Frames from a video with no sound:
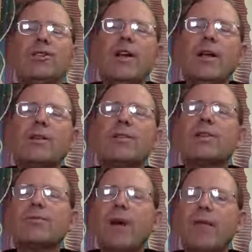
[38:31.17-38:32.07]

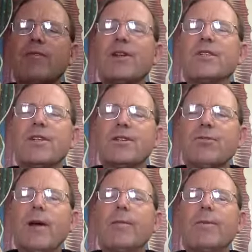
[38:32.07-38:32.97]
Jesus, we have
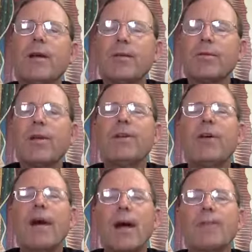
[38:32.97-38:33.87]
Jesus weeping three
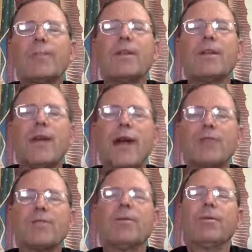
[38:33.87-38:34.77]
times in the
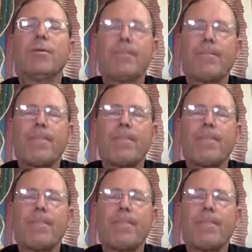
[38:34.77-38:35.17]
gospel.